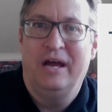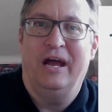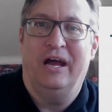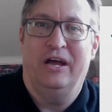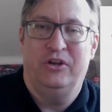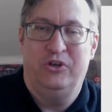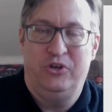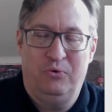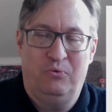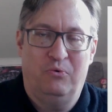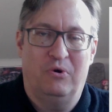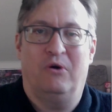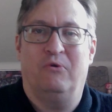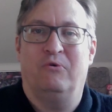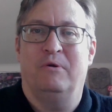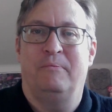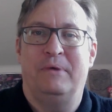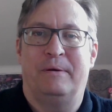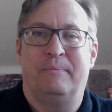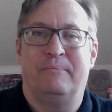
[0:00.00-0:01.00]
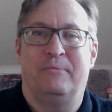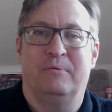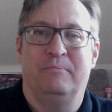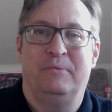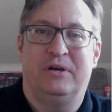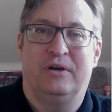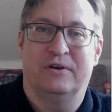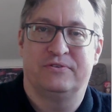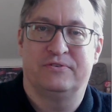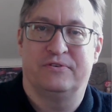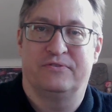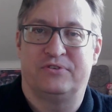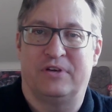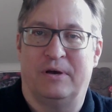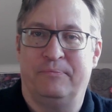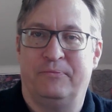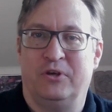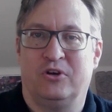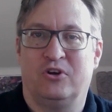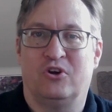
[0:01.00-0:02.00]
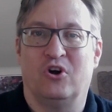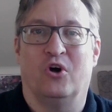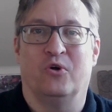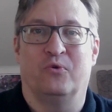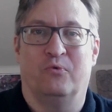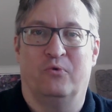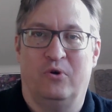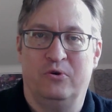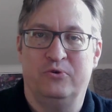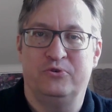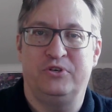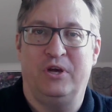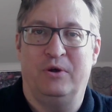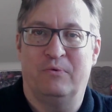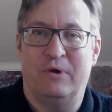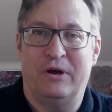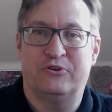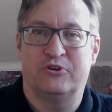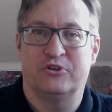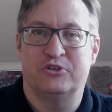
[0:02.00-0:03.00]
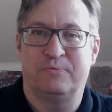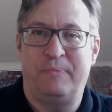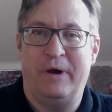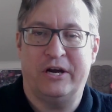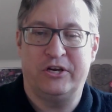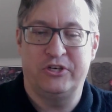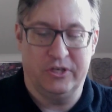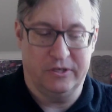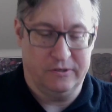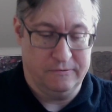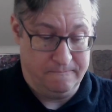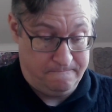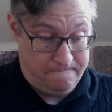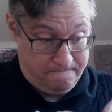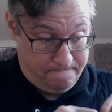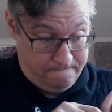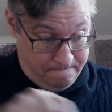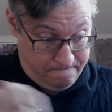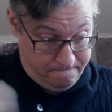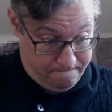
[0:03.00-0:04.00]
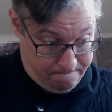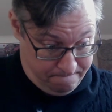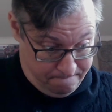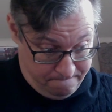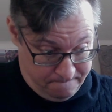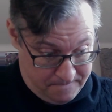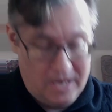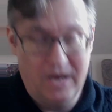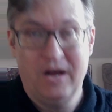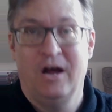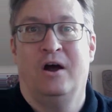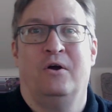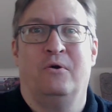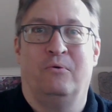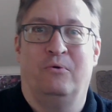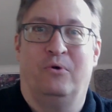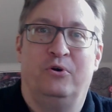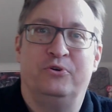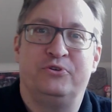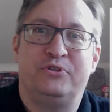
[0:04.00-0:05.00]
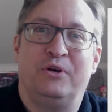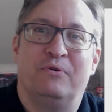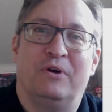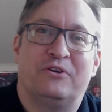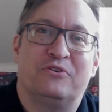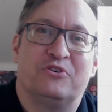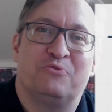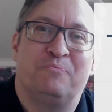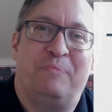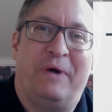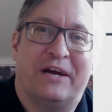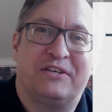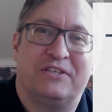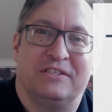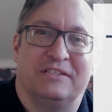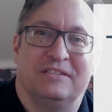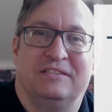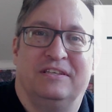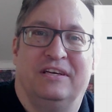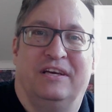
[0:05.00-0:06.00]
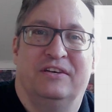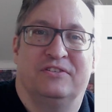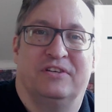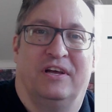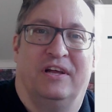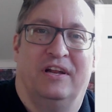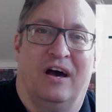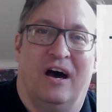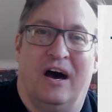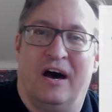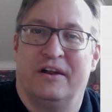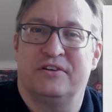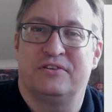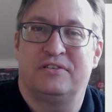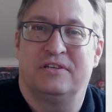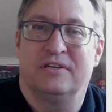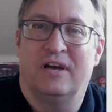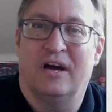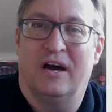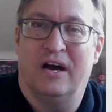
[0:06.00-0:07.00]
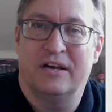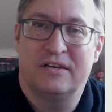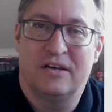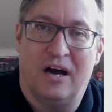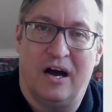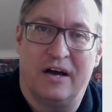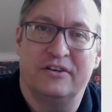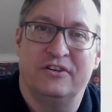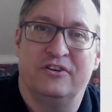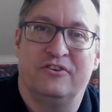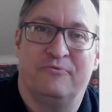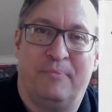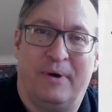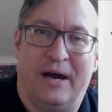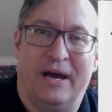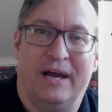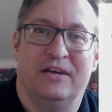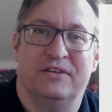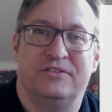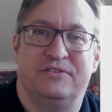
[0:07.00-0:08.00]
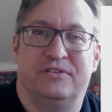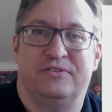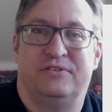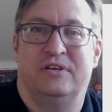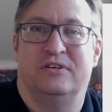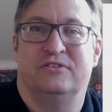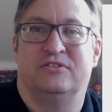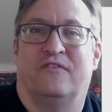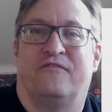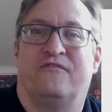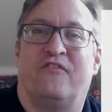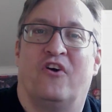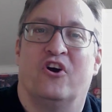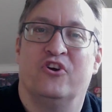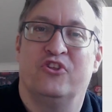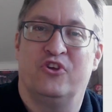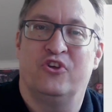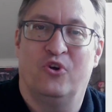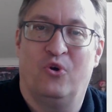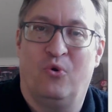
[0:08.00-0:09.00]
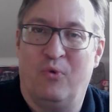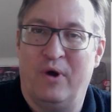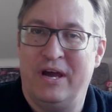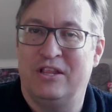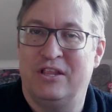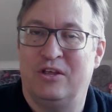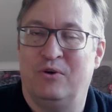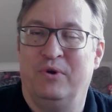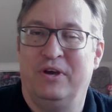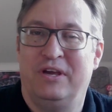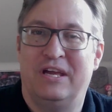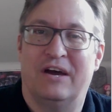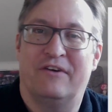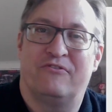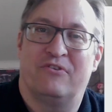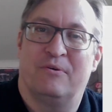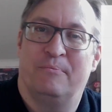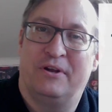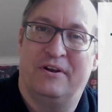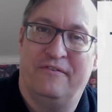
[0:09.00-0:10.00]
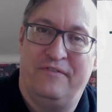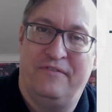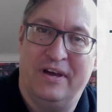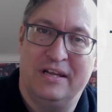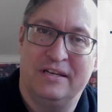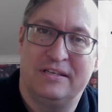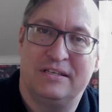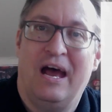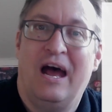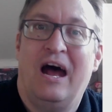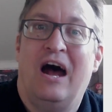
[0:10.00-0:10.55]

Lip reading: And you won't remember because of something called rosy retrospection. Rosy retrospection is an honest-to-God cognitive bias that says the farther away that we get from an event,